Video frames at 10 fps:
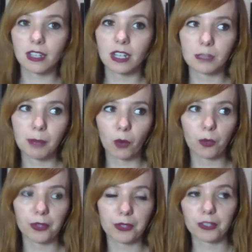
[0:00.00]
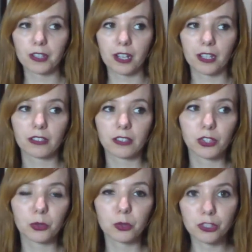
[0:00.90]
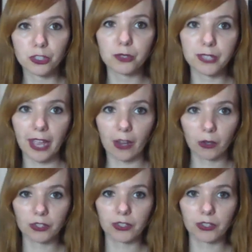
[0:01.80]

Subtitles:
about whether or not you would deuce out,